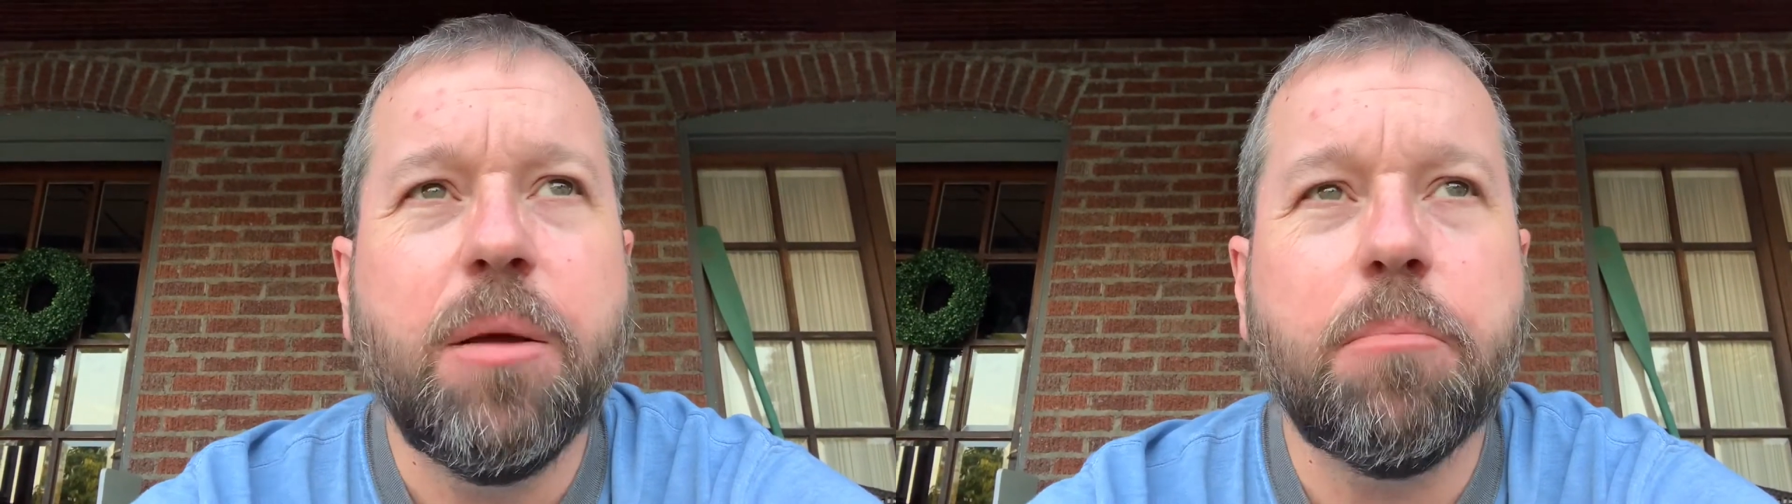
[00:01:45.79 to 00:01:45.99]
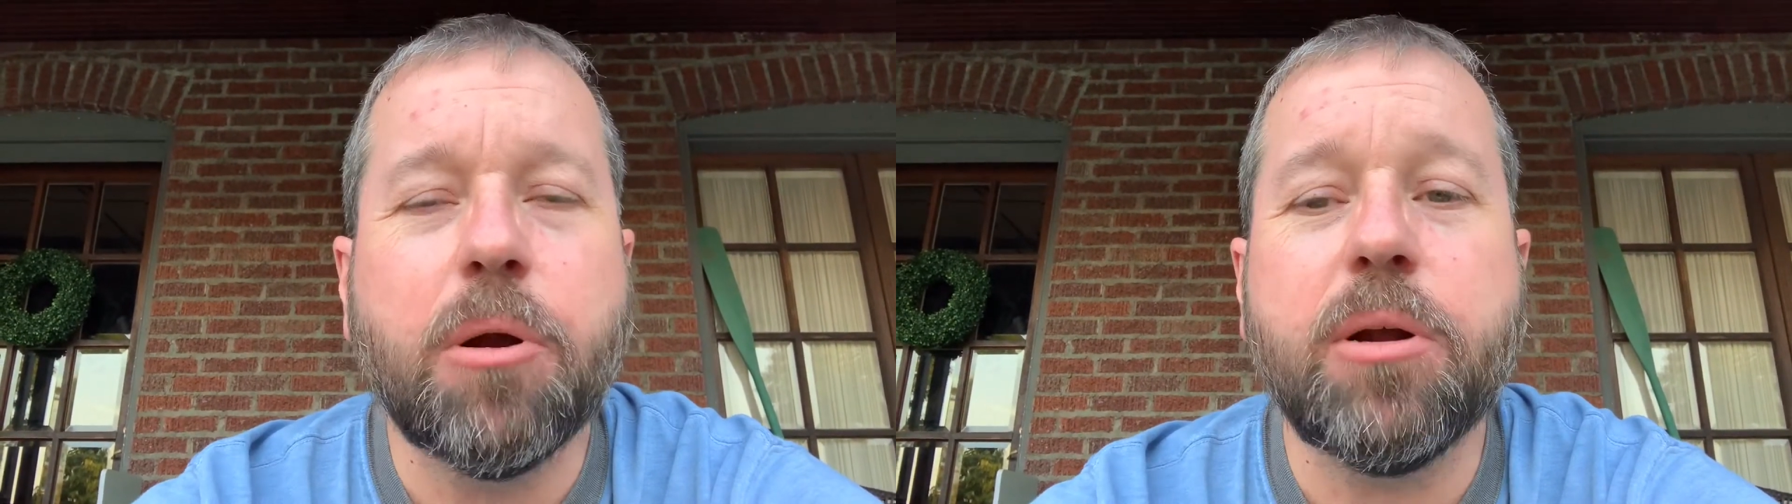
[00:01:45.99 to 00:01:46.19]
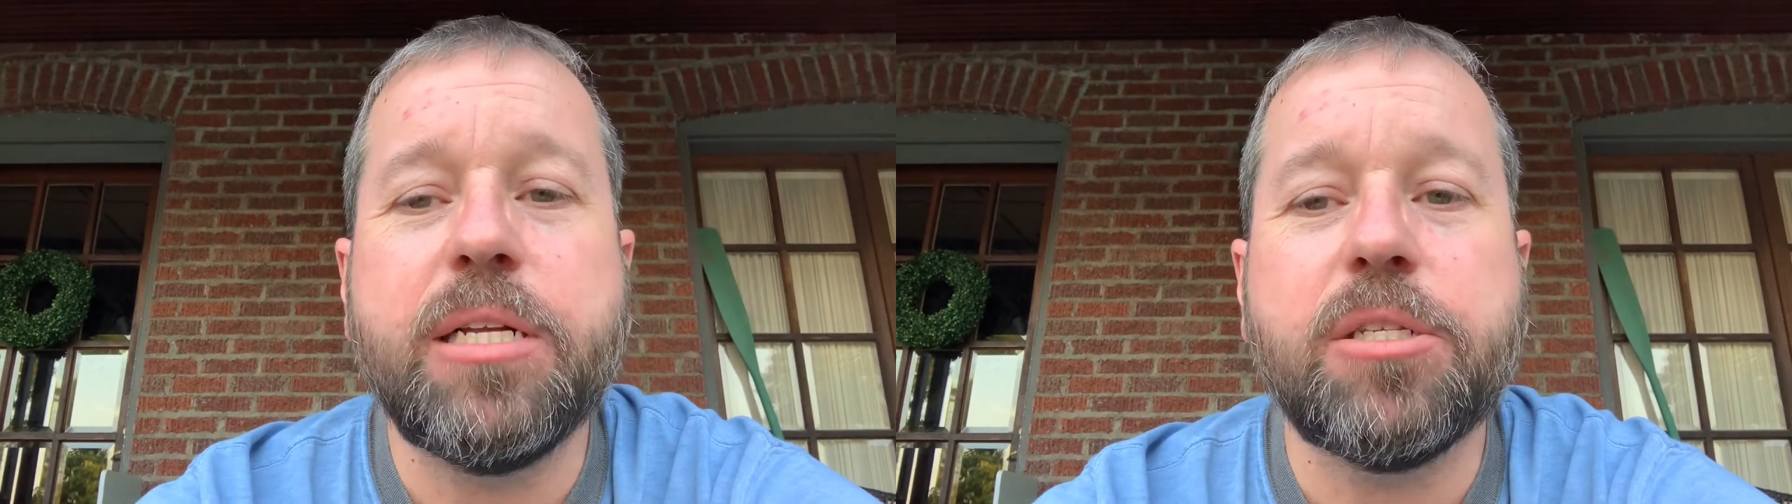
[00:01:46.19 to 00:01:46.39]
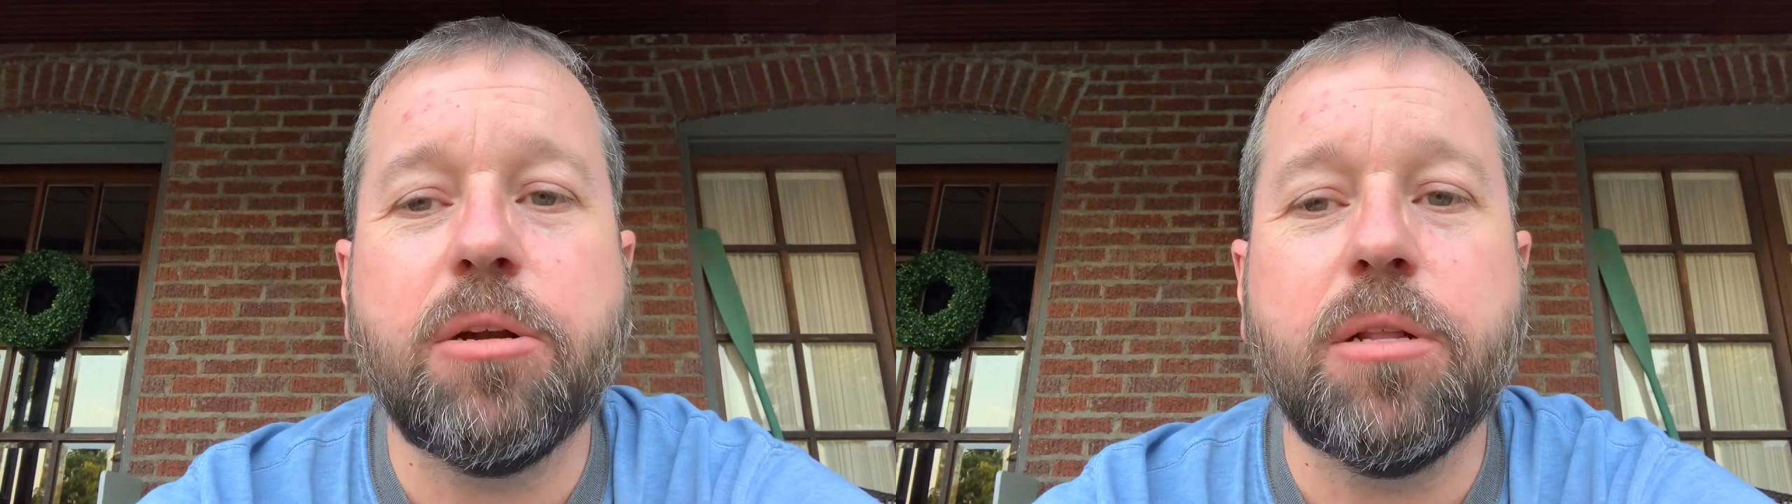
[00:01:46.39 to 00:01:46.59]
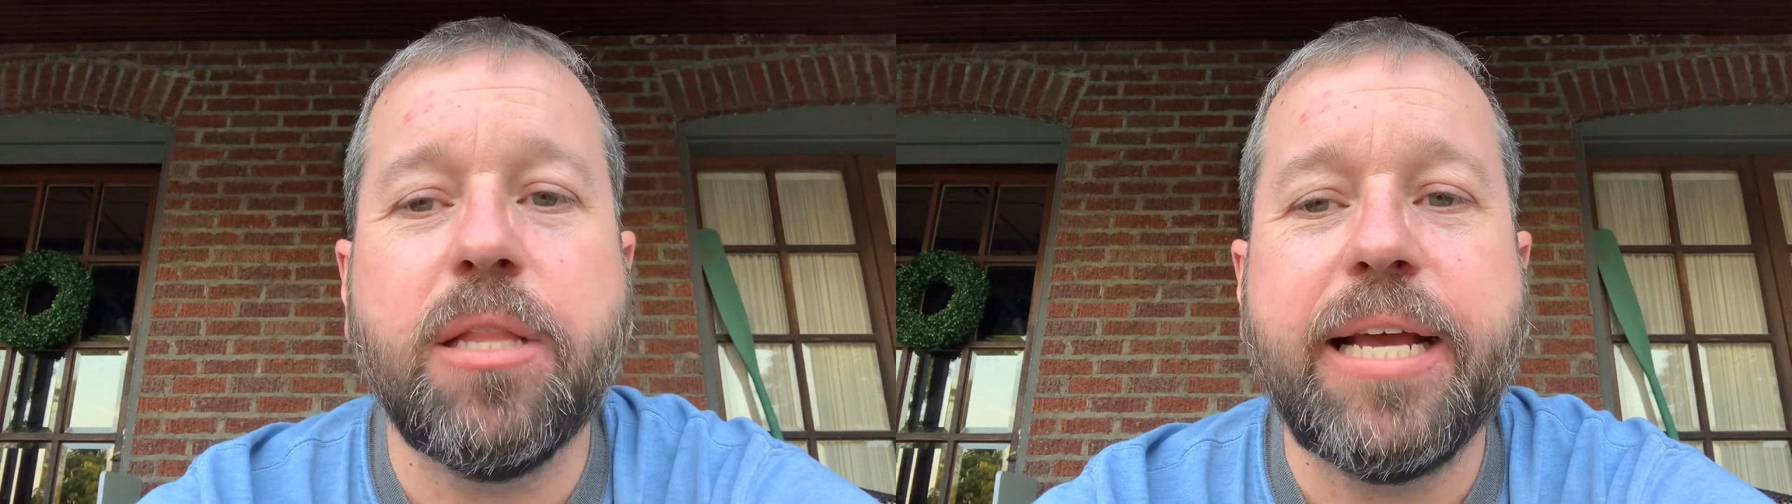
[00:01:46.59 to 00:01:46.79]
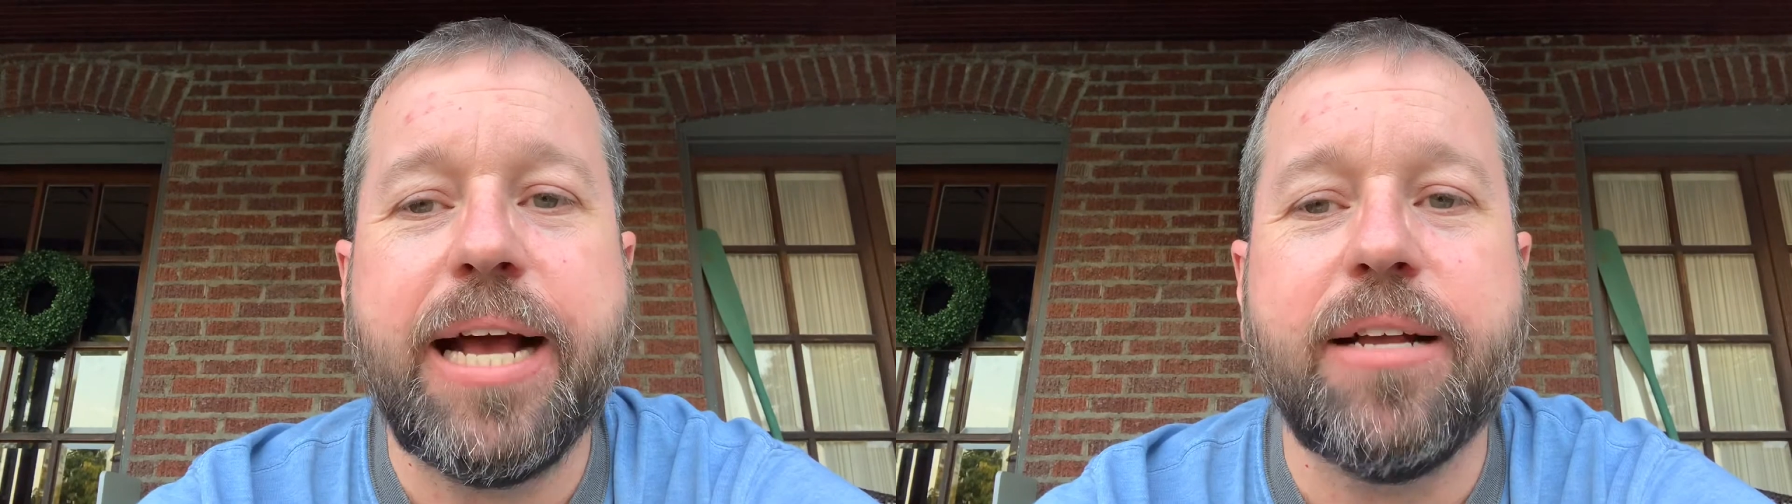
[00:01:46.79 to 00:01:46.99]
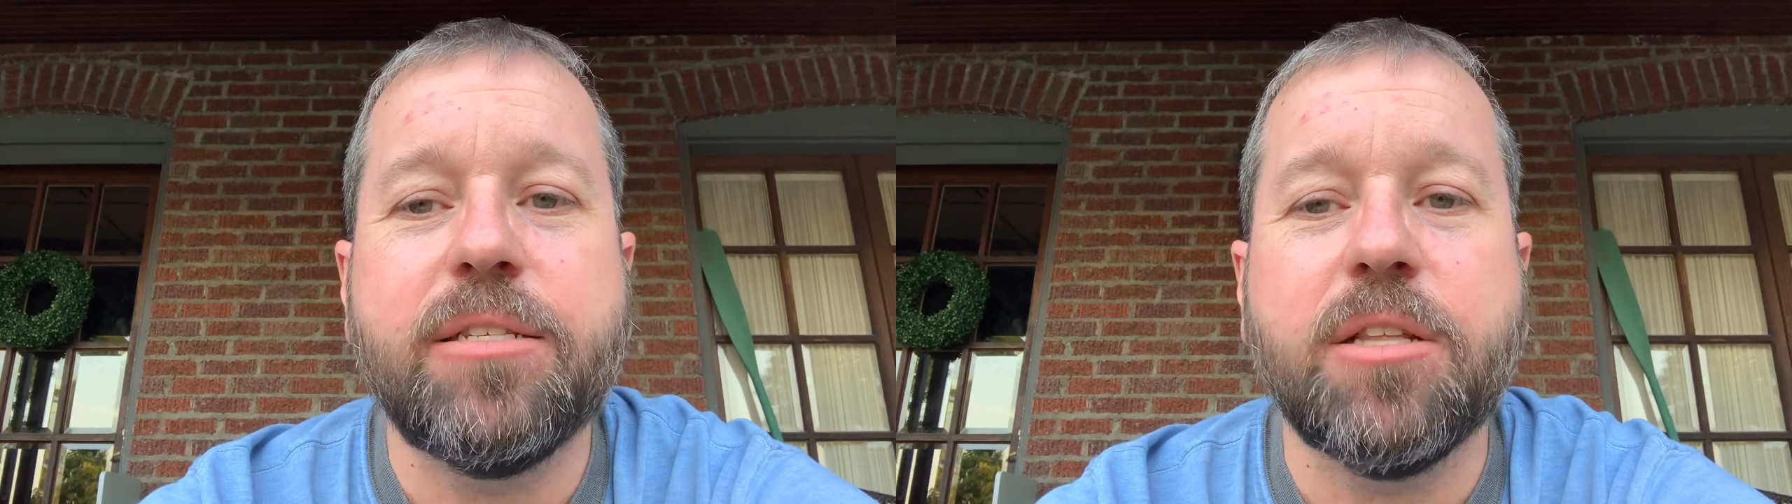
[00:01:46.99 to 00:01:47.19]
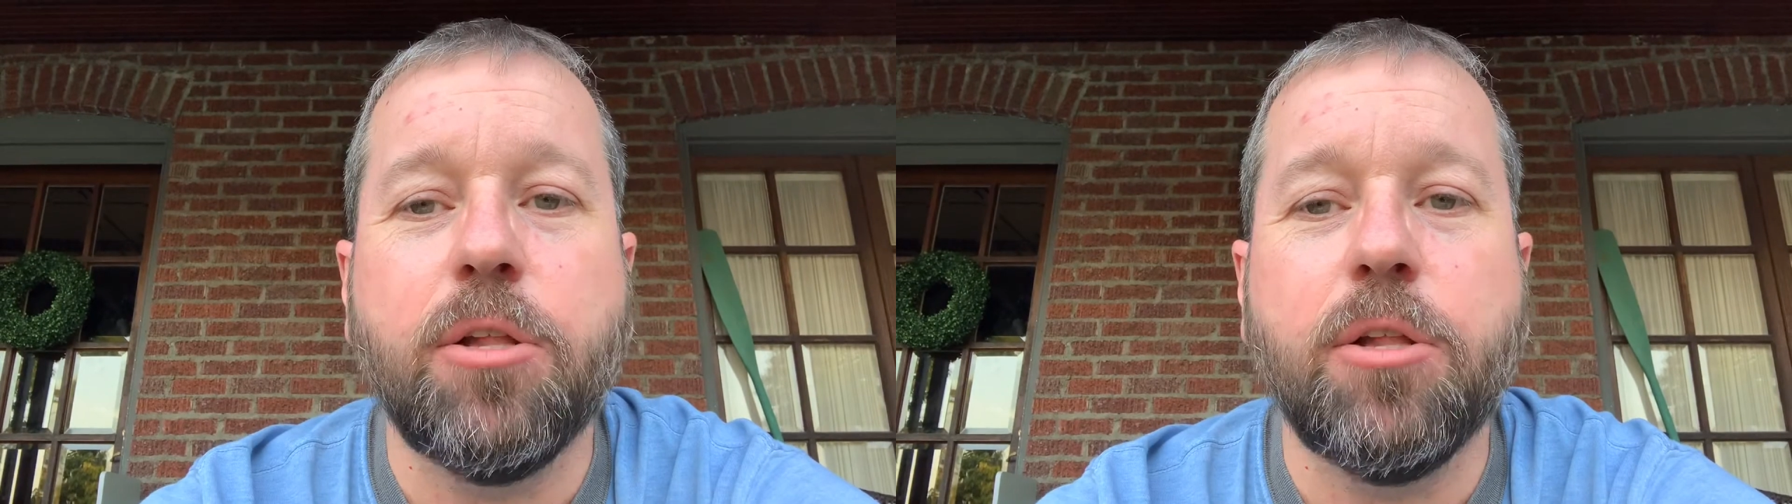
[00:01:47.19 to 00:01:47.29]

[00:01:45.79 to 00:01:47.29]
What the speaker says: Murray certainly has the